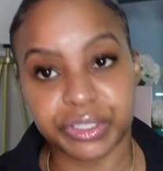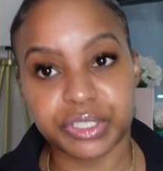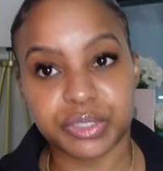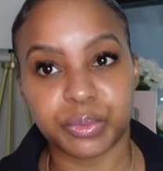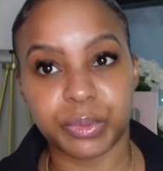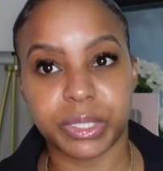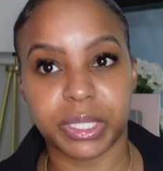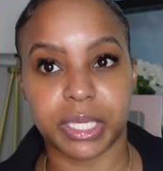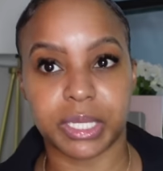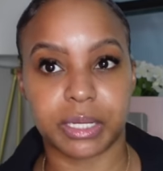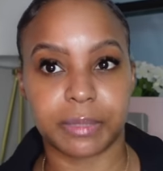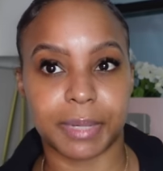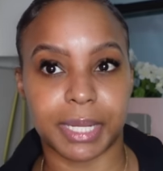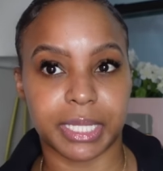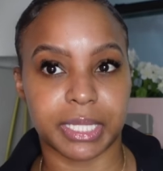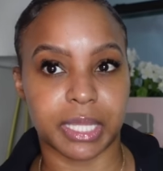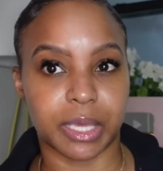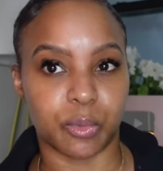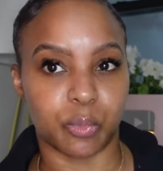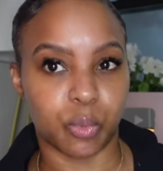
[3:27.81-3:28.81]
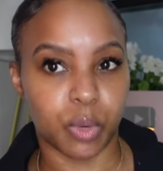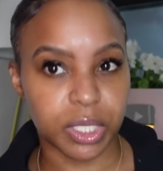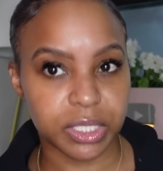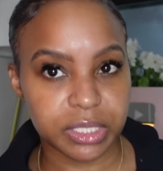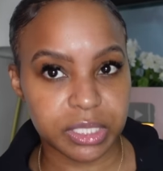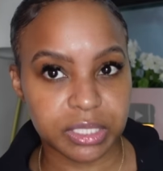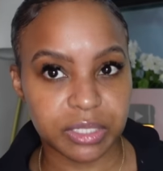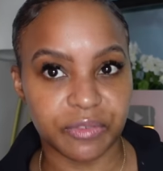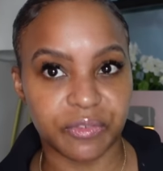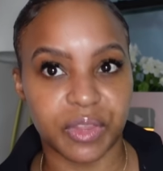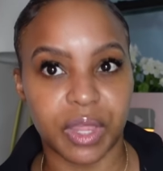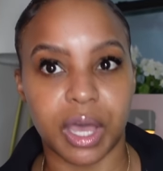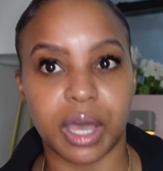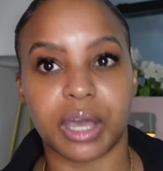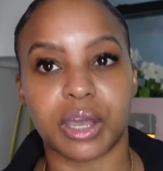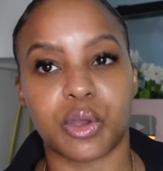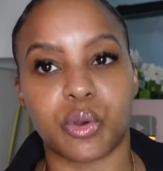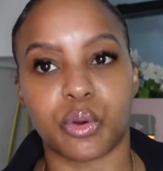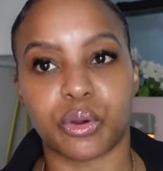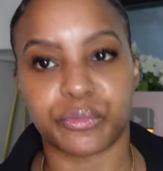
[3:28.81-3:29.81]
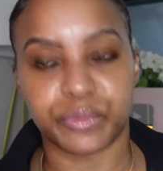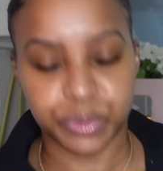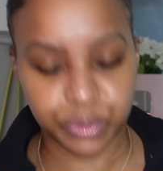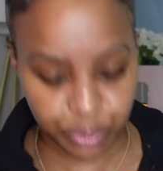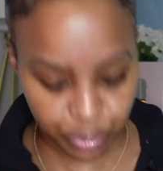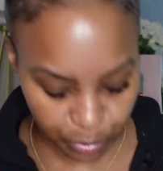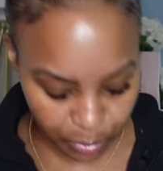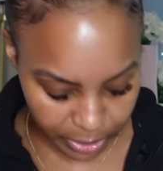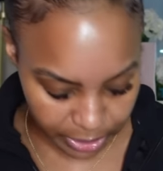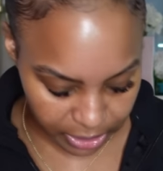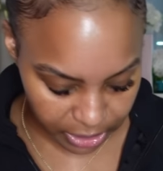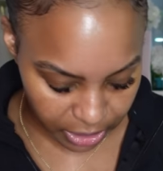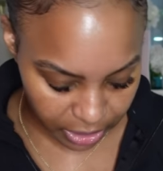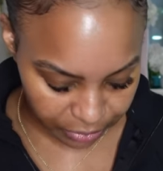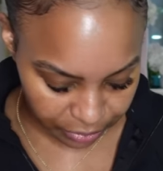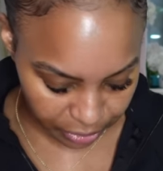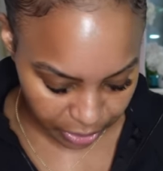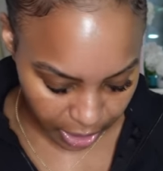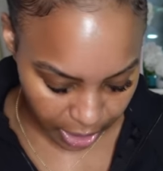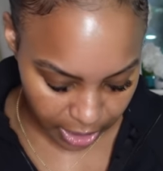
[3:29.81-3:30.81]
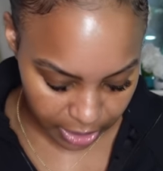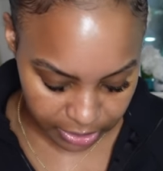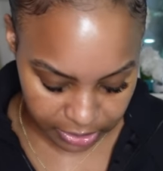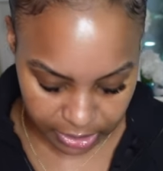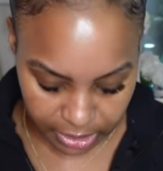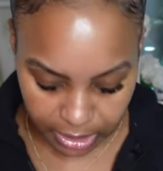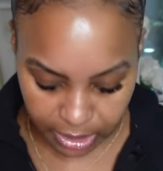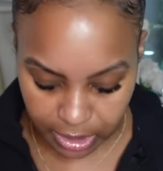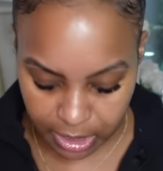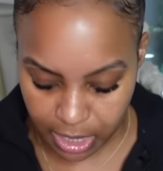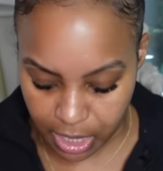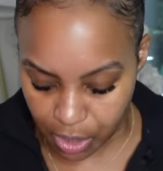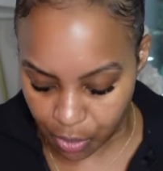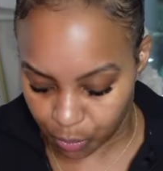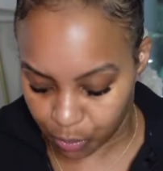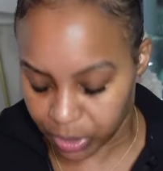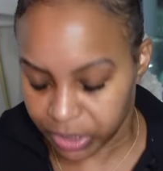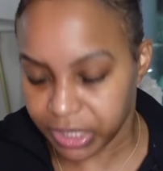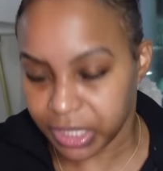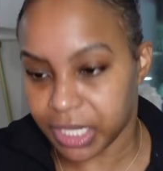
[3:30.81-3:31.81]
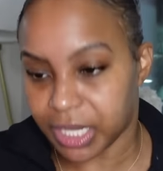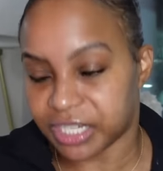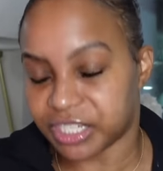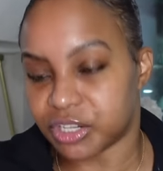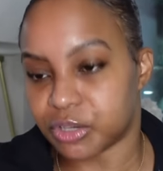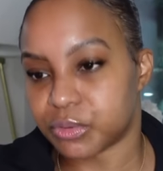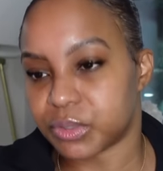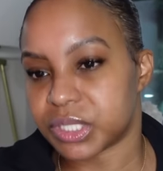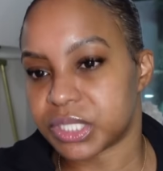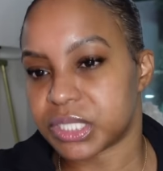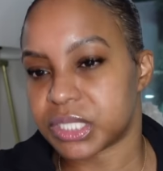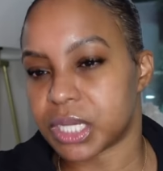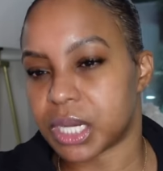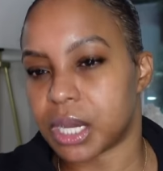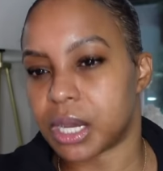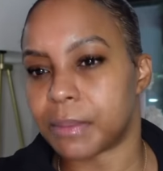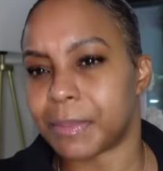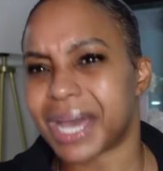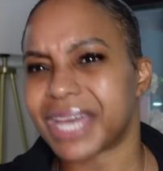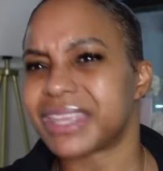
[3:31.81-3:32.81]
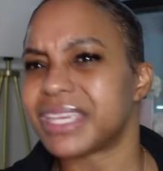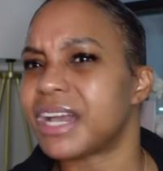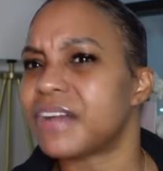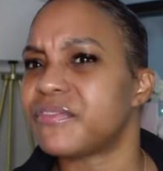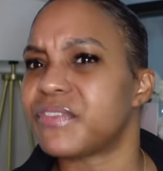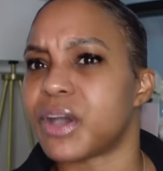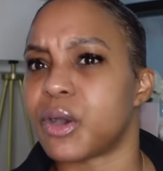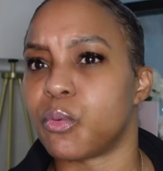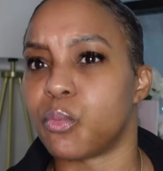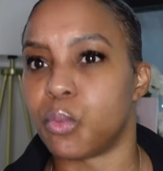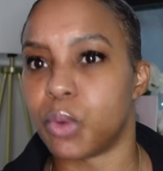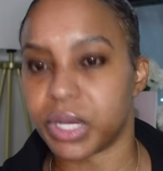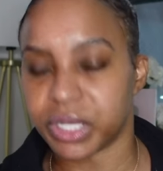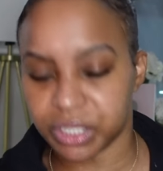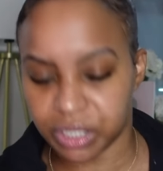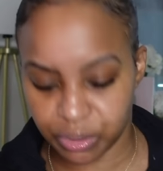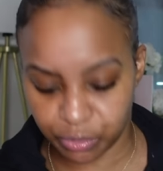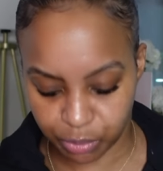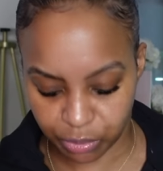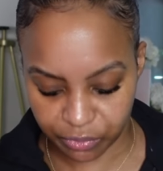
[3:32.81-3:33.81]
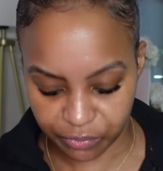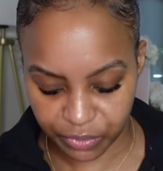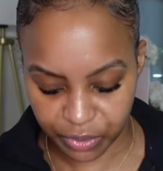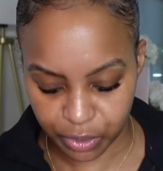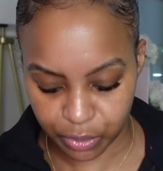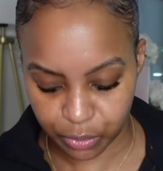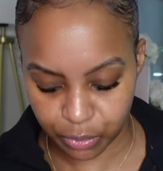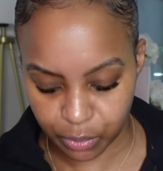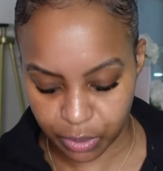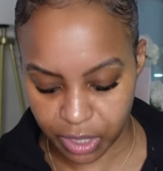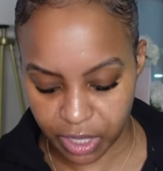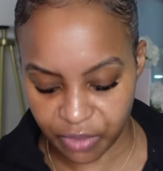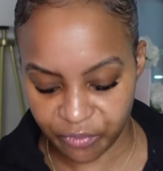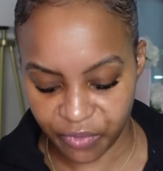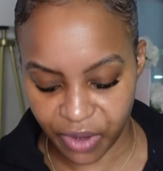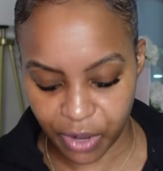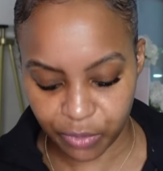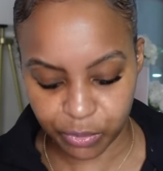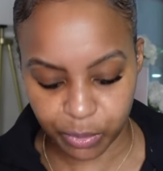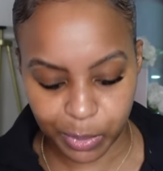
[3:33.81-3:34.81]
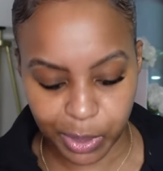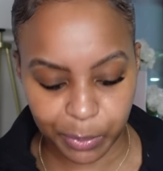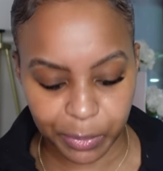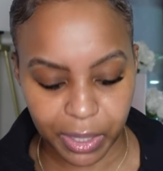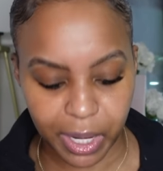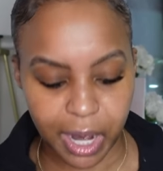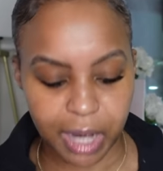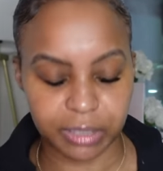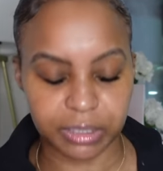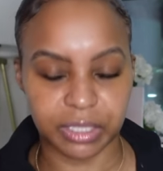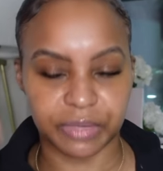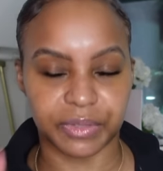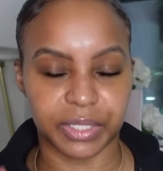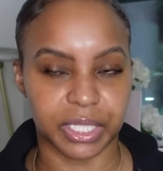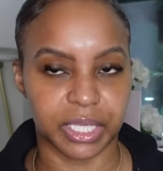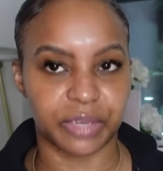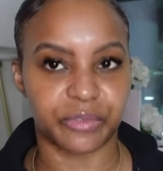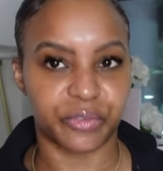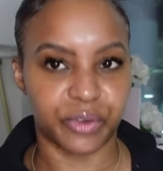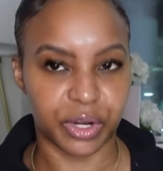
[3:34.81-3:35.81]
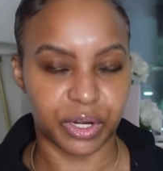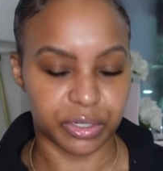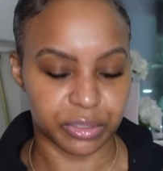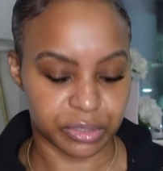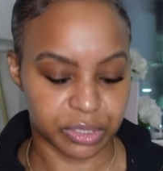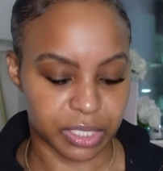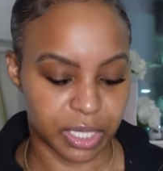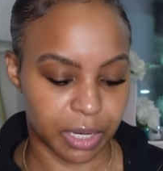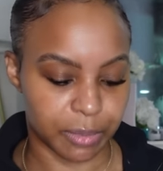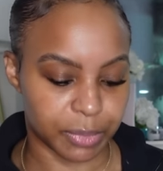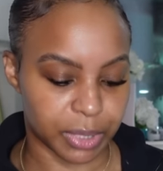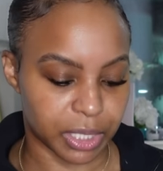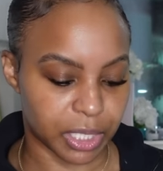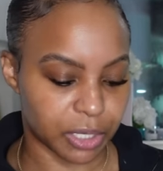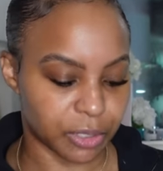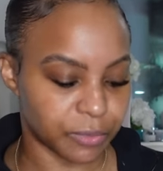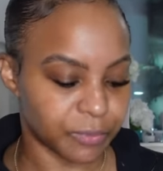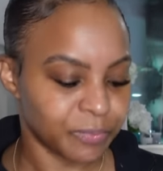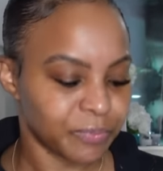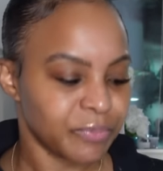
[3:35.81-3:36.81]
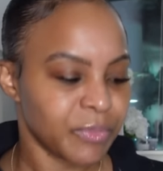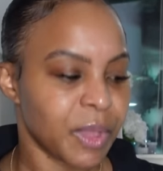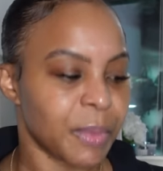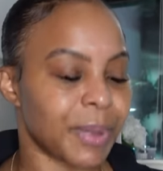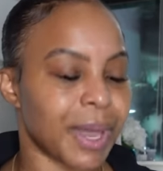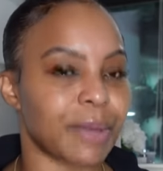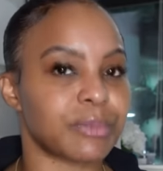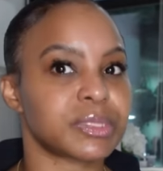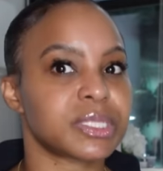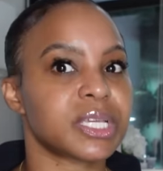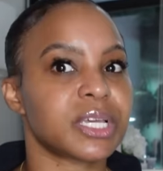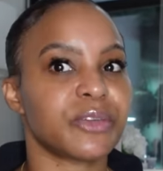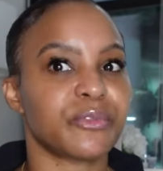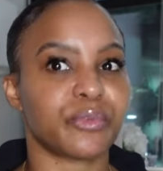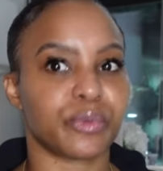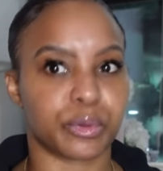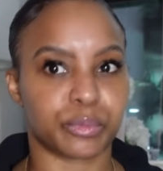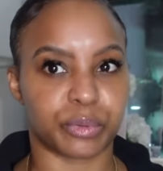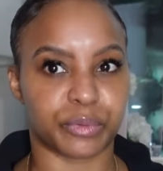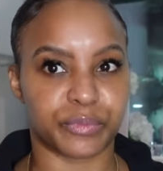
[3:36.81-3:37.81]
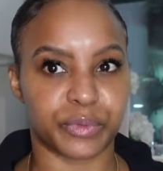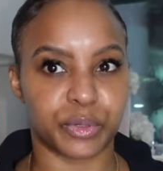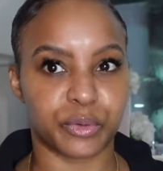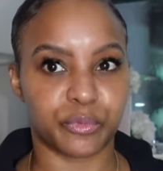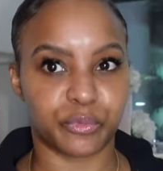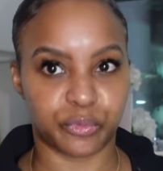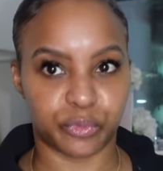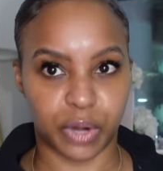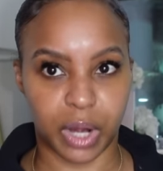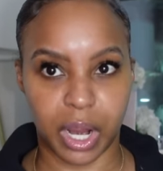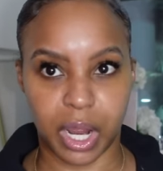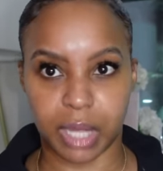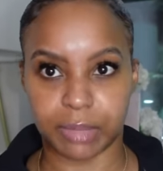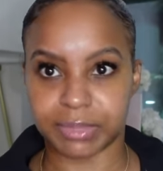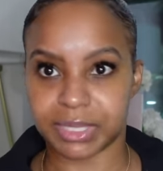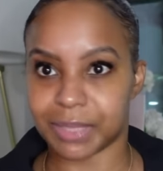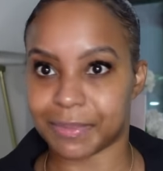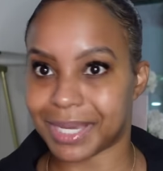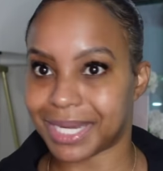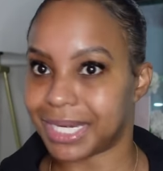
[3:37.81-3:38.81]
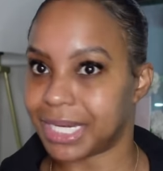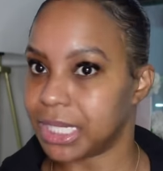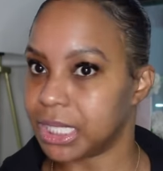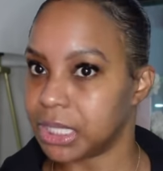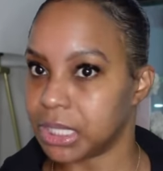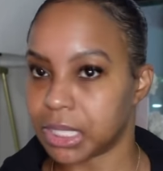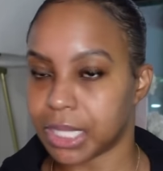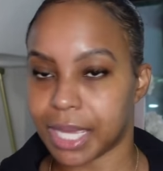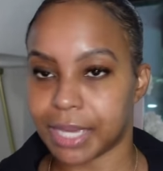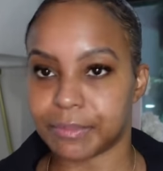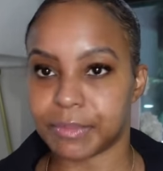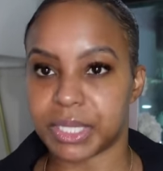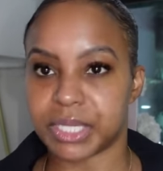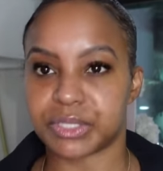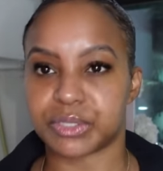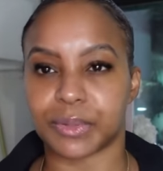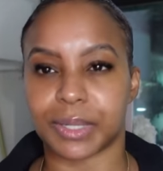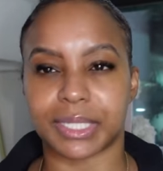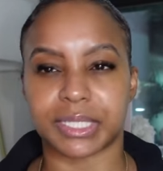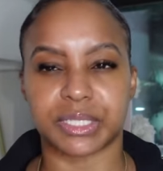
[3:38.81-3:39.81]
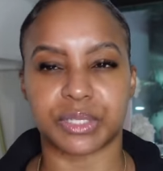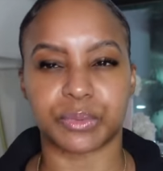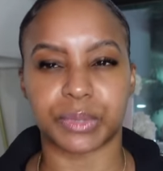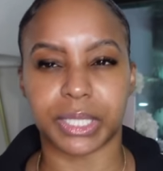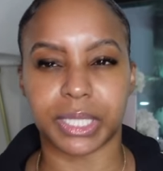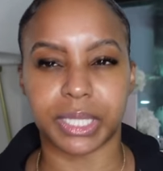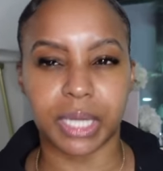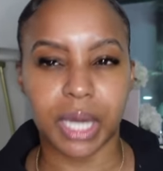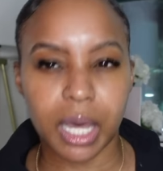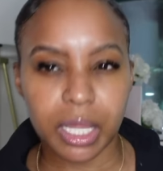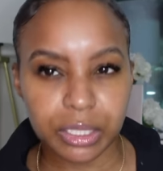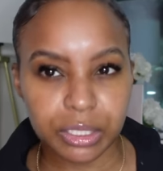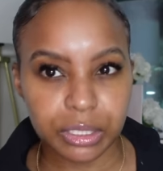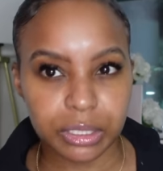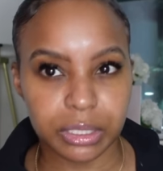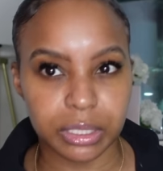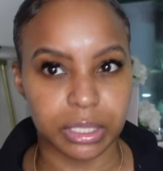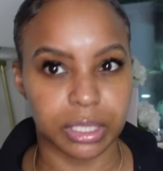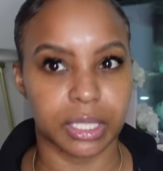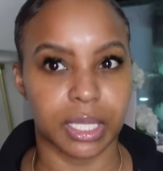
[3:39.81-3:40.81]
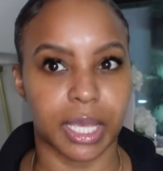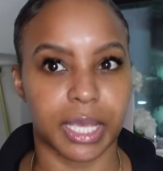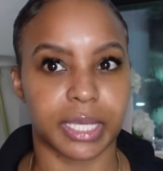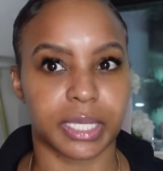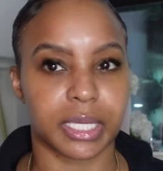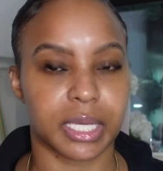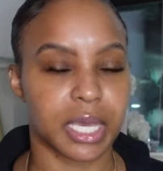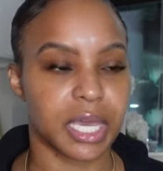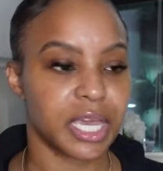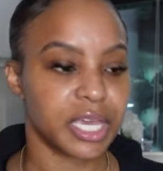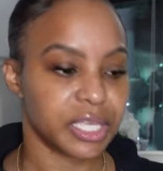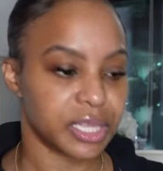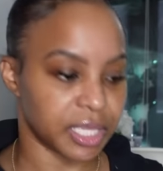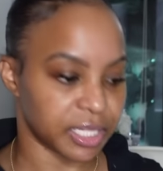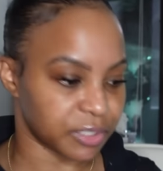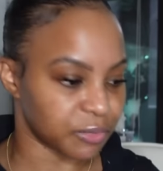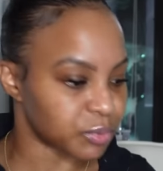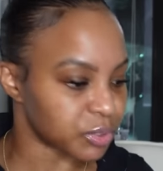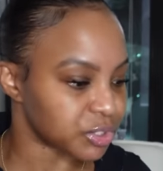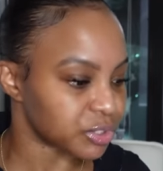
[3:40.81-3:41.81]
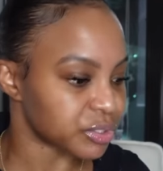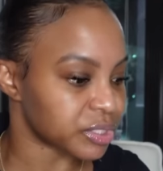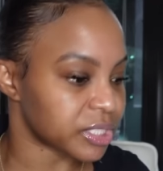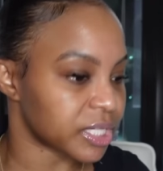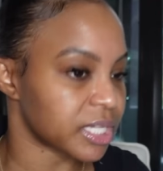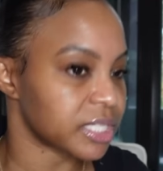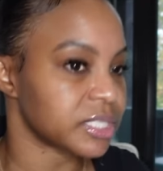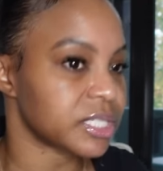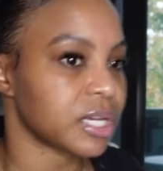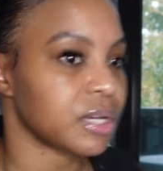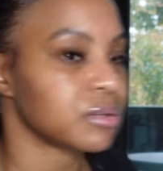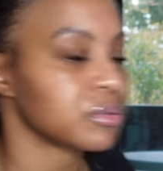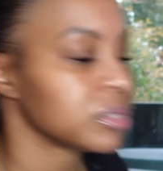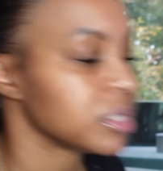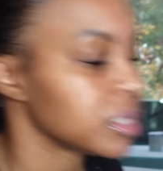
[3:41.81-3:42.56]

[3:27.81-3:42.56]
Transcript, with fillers: this with anybody that wants to vlog or if you do any other content. One thing I noticed, um, I think I found one good review. If I remember, I'll leave a link for hers down below. But I was looking for a review from somebody that looked like me so I could see what the color looked like, like what your skin tone